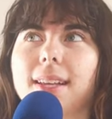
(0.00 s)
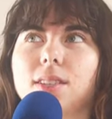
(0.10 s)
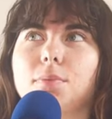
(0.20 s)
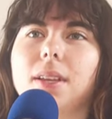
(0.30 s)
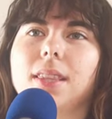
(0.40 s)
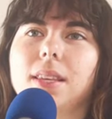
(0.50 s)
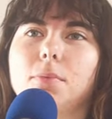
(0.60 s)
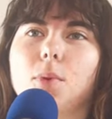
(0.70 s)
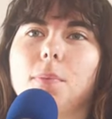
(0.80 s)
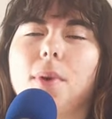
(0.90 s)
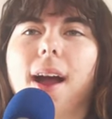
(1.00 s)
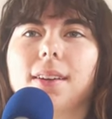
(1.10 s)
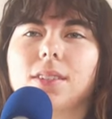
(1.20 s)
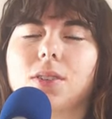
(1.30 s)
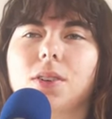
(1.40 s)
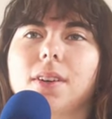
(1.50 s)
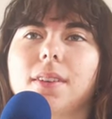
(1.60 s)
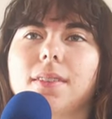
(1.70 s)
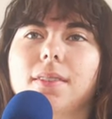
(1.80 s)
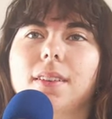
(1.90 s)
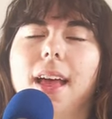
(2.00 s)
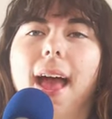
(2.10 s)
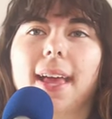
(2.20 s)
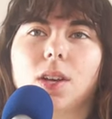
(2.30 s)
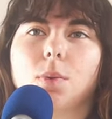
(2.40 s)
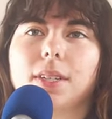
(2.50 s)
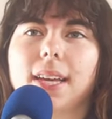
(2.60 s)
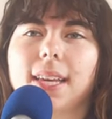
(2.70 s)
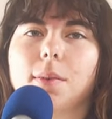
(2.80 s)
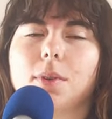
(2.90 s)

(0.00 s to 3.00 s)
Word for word: hasn't been the more practical angle we're taking.